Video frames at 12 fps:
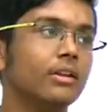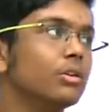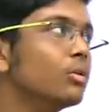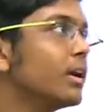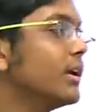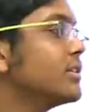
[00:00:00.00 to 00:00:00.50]

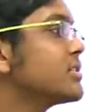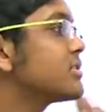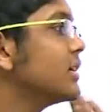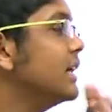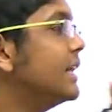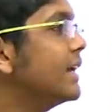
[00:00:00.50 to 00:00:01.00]
you can
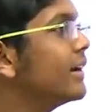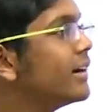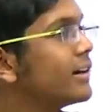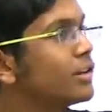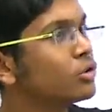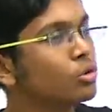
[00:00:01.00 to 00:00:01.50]
just
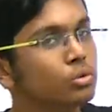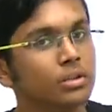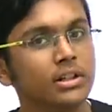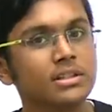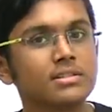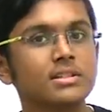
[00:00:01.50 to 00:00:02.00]
integrate it through
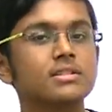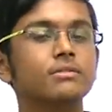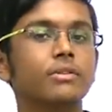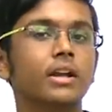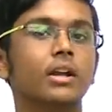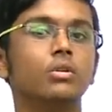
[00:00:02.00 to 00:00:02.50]
the distance
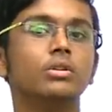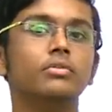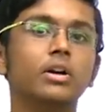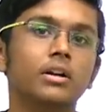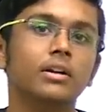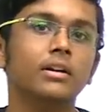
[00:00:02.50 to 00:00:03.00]
and find out the
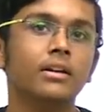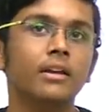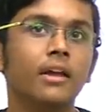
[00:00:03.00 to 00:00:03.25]
work.